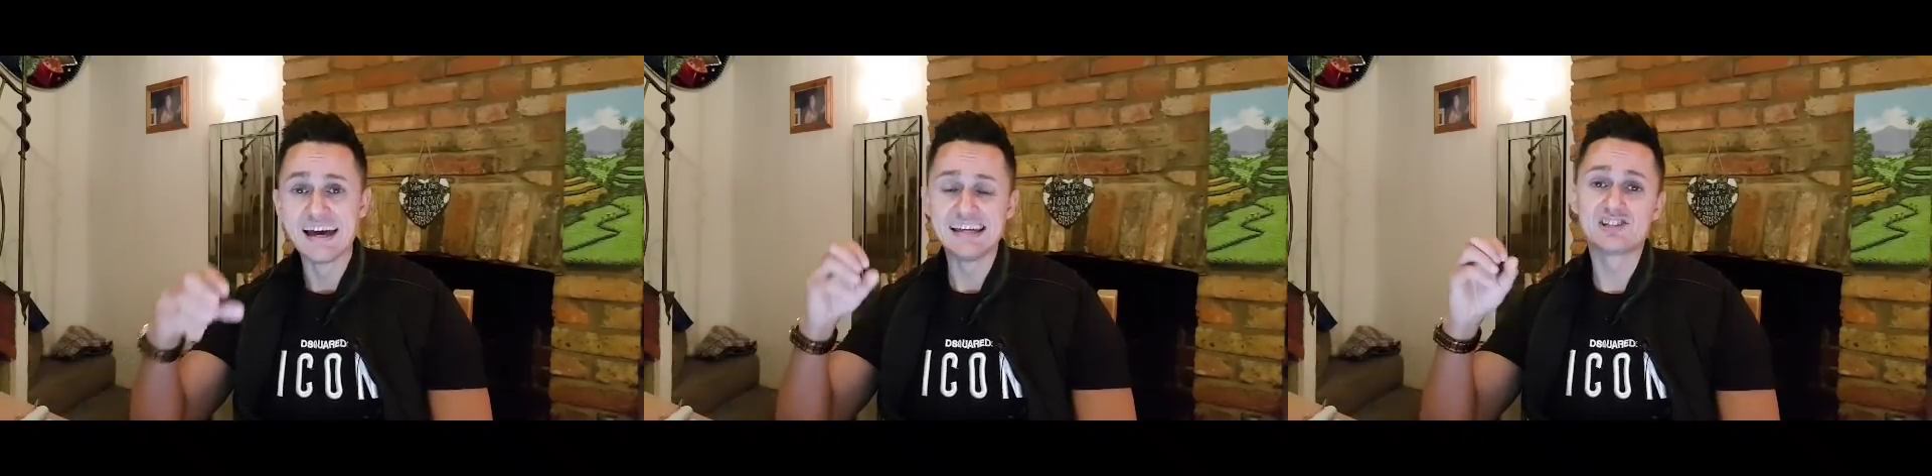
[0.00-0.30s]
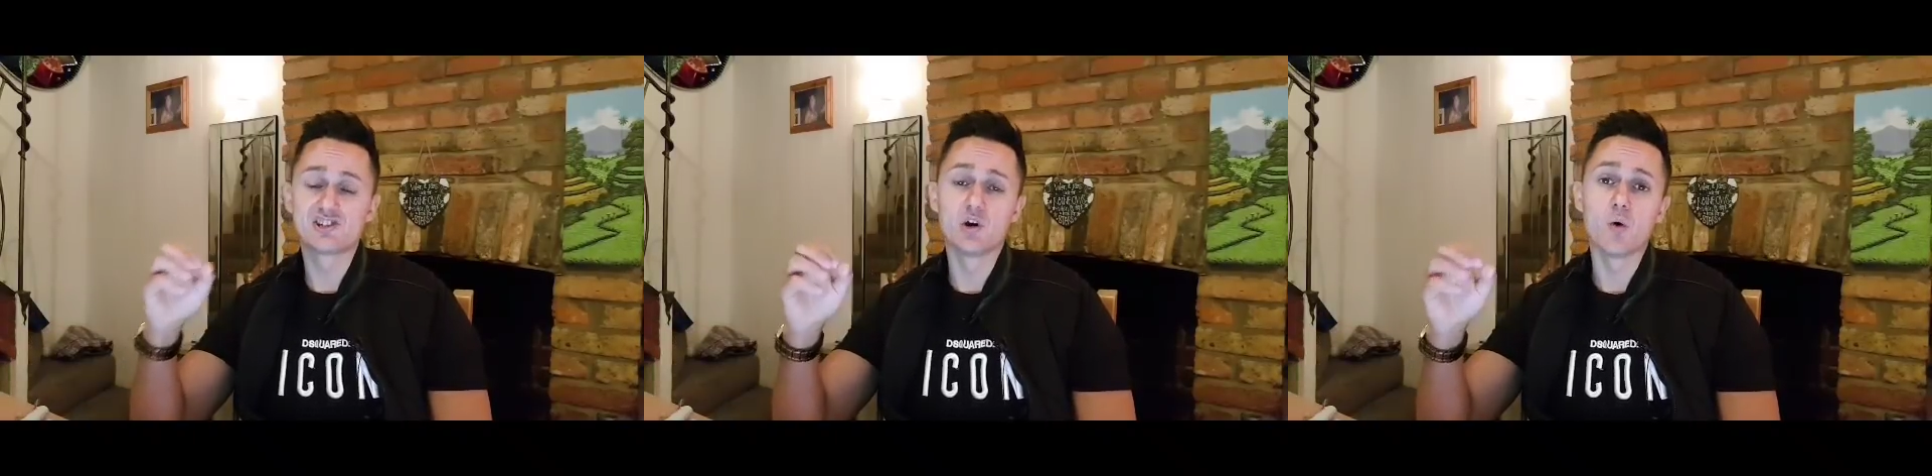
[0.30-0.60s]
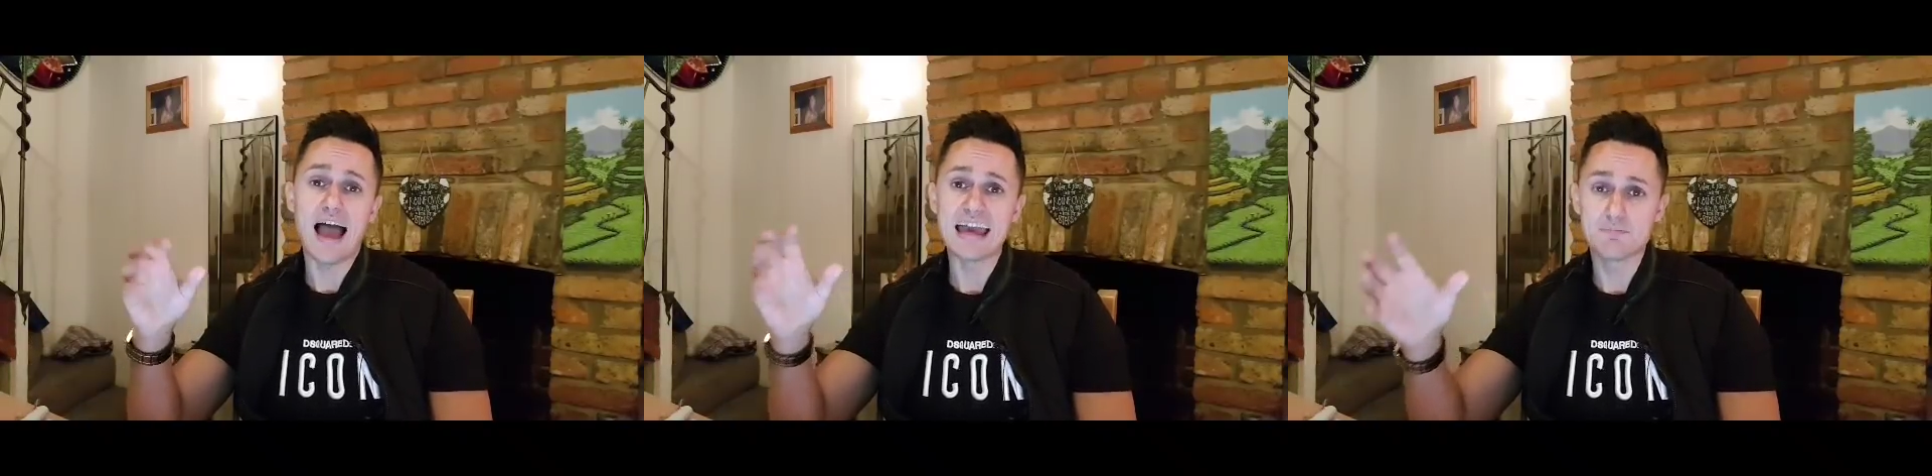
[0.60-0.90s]
He's
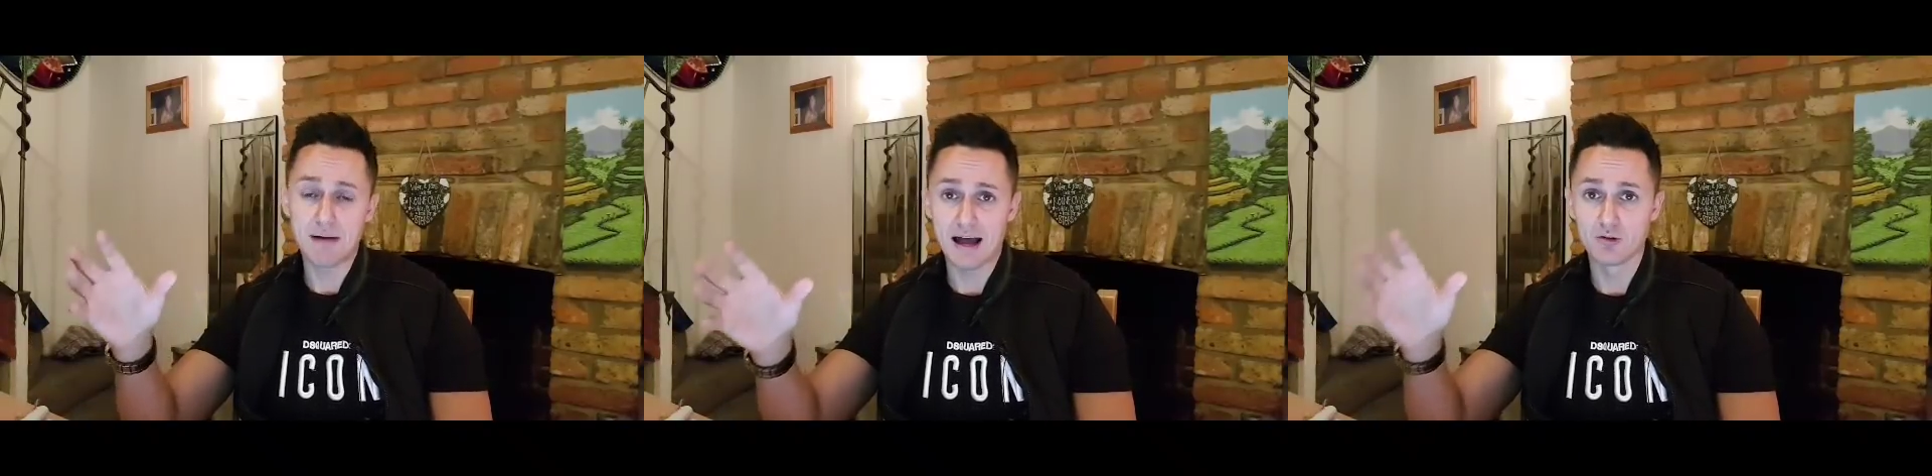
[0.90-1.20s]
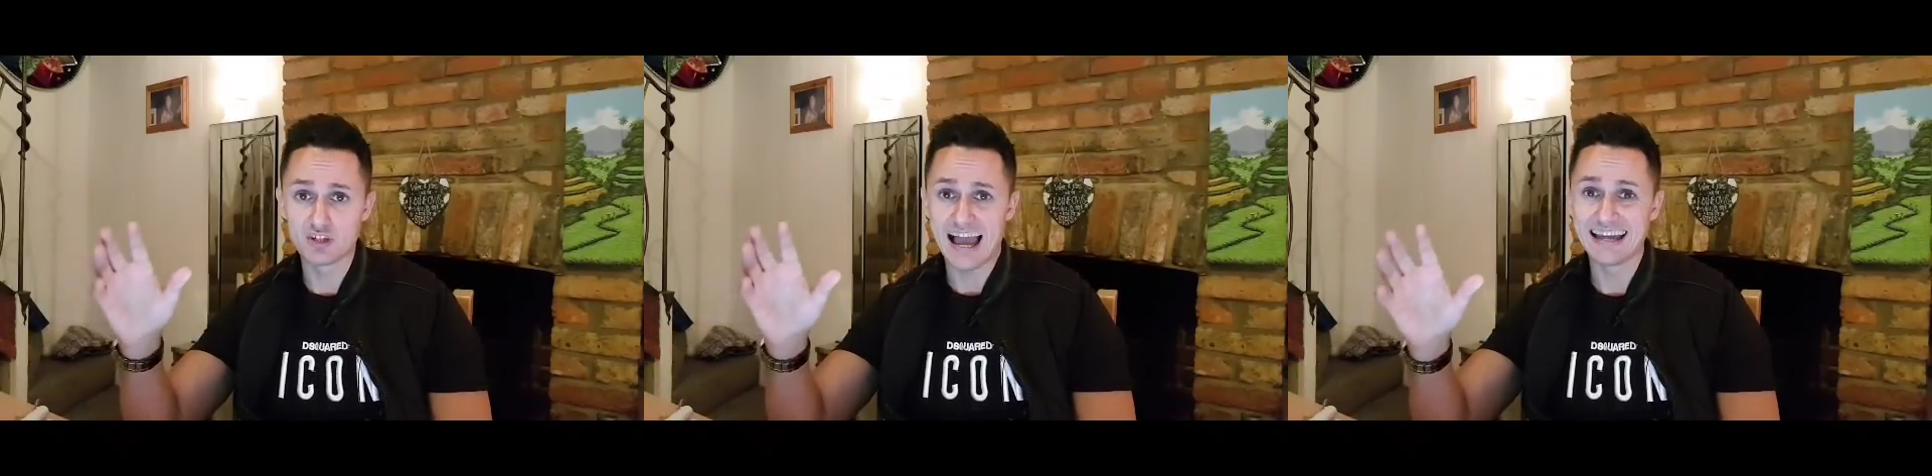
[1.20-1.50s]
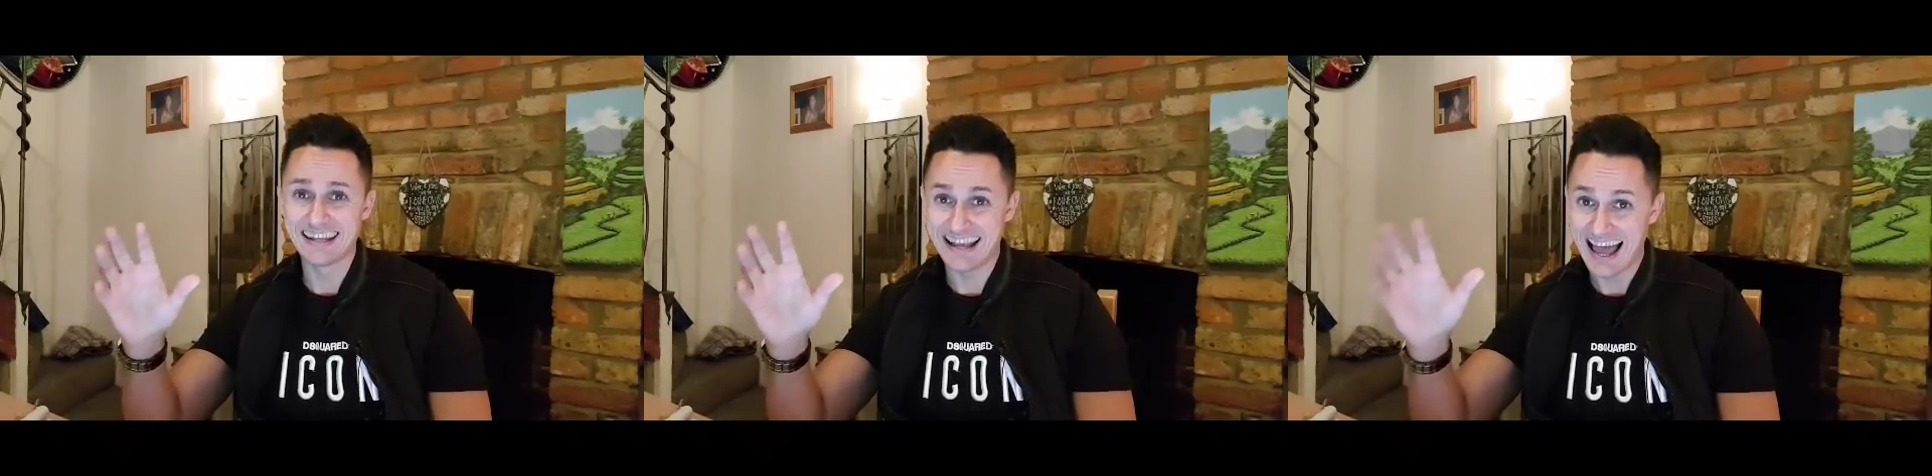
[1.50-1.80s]
still eight pounds
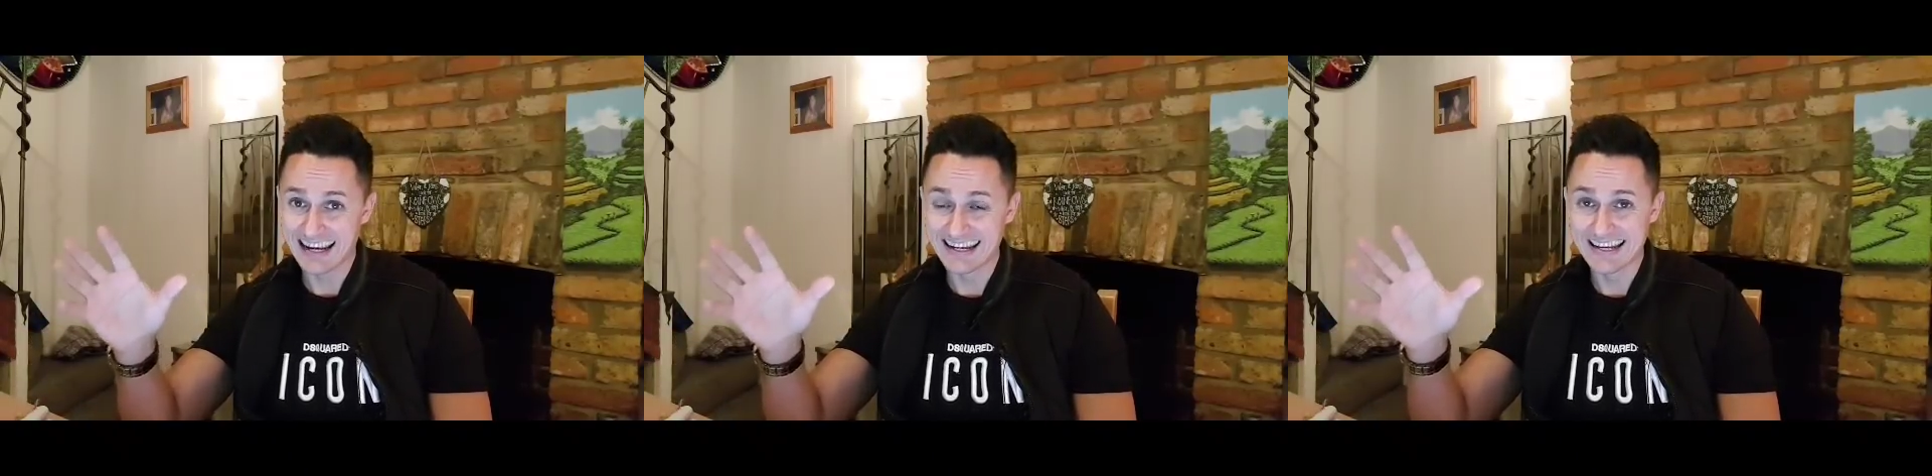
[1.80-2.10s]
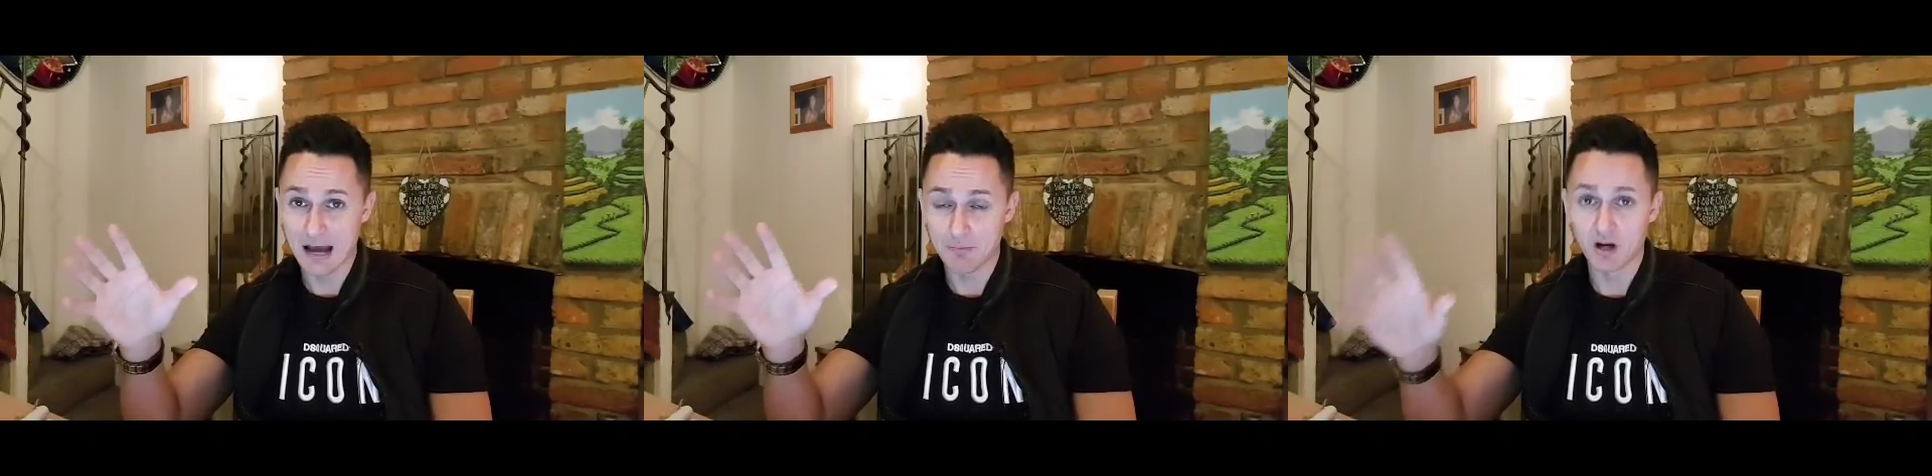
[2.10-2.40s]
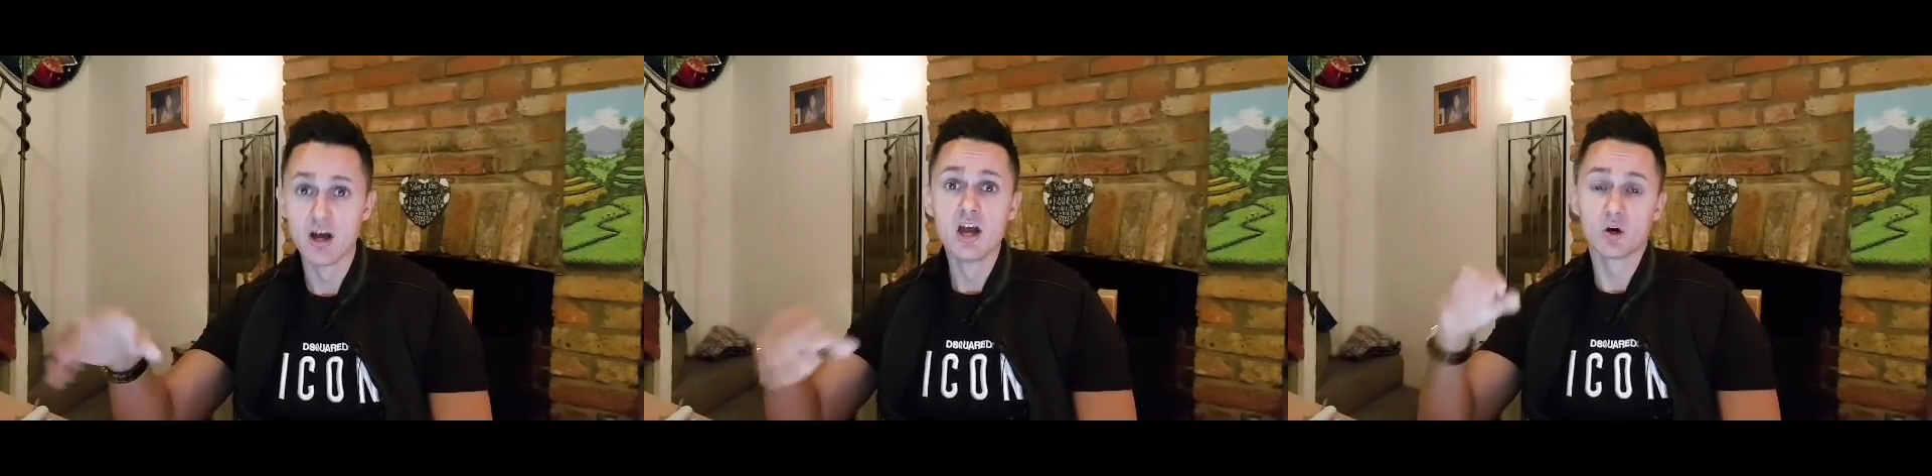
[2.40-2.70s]
ahead of the
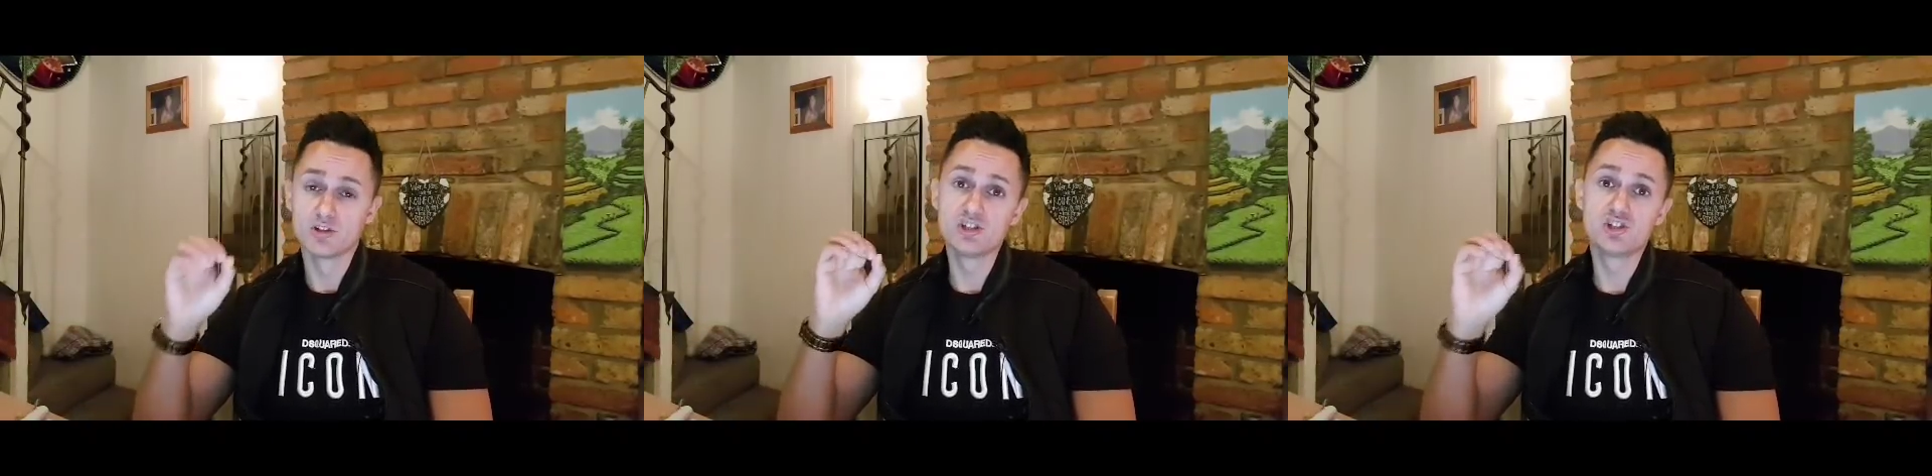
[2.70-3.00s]
handicapper because